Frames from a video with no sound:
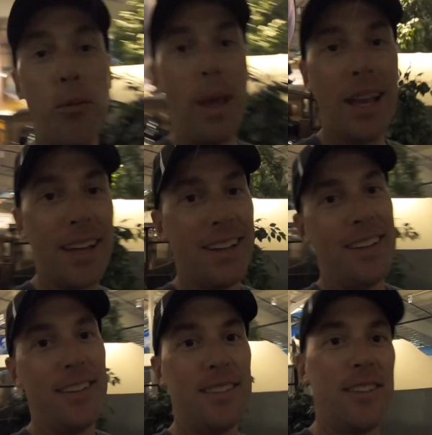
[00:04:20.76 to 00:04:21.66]
were
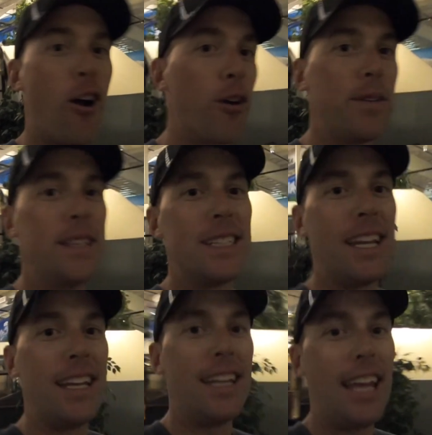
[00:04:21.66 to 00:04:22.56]
making RVs
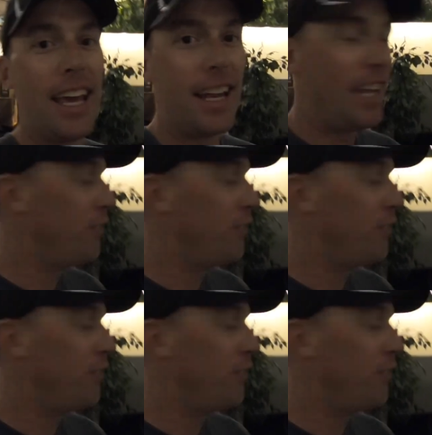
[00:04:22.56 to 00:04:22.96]
in Indiana